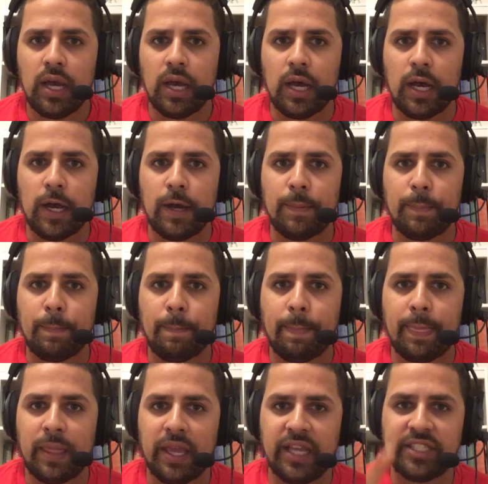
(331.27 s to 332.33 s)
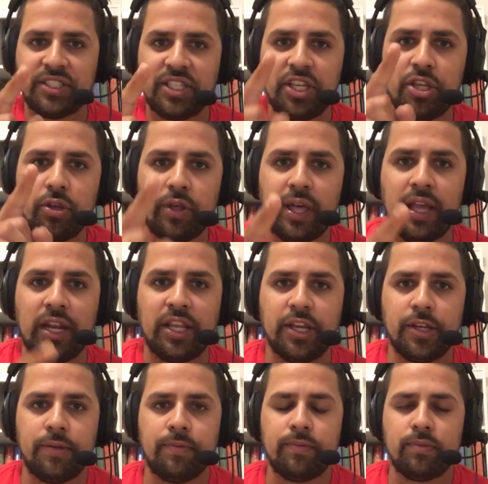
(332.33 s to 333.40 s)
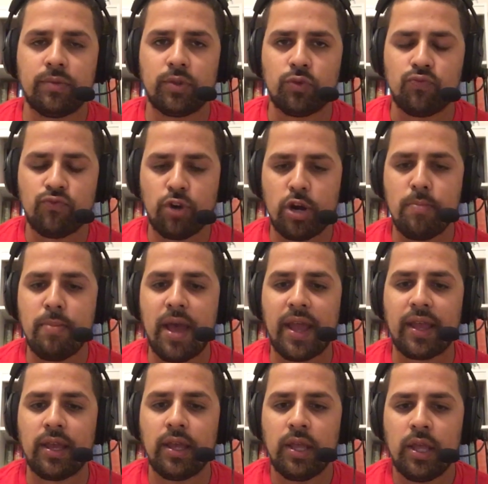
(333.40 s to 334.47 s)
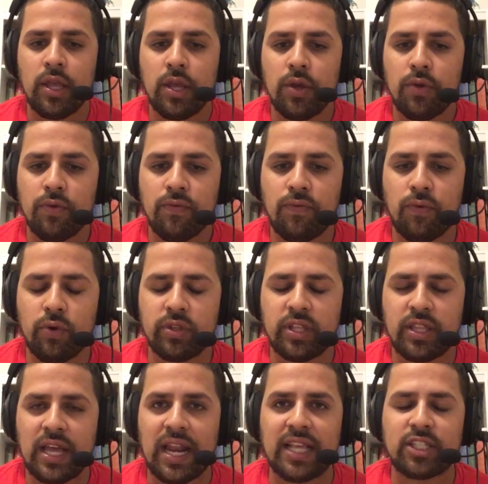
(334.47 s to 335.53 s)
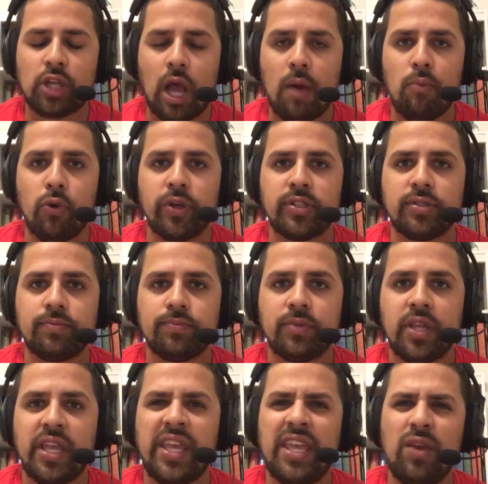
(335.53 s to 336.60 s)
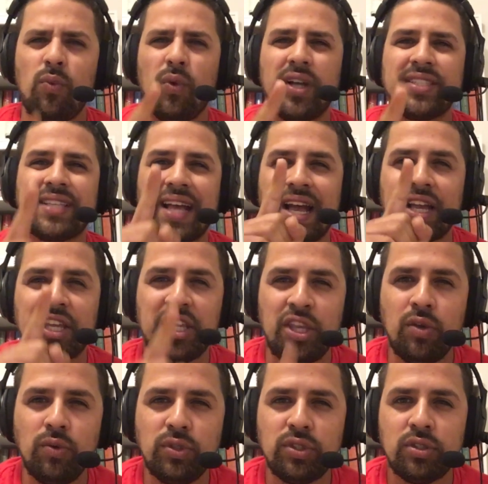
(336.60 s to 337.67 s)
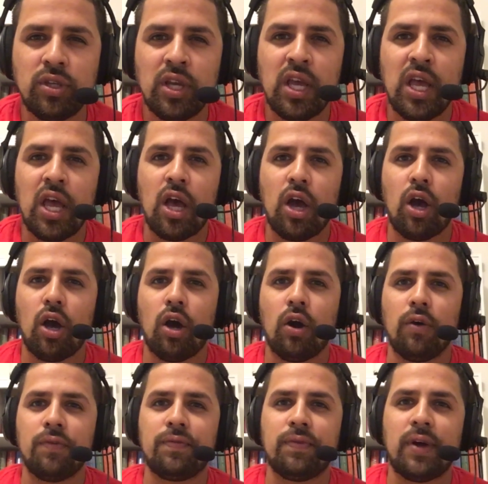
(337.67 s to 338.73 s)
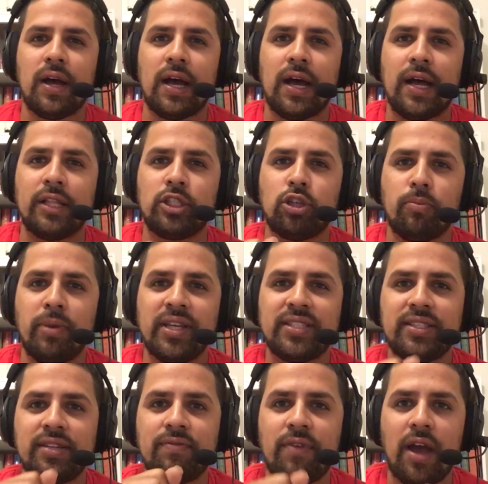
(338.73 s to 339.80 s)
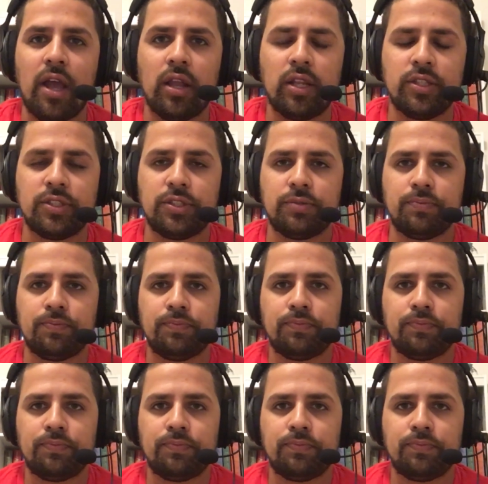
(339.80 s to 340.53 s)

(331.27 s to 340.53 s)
uh, Ezekiel Elliott, running back for the Dallas Cowboys. He was accused of uh, domestic violence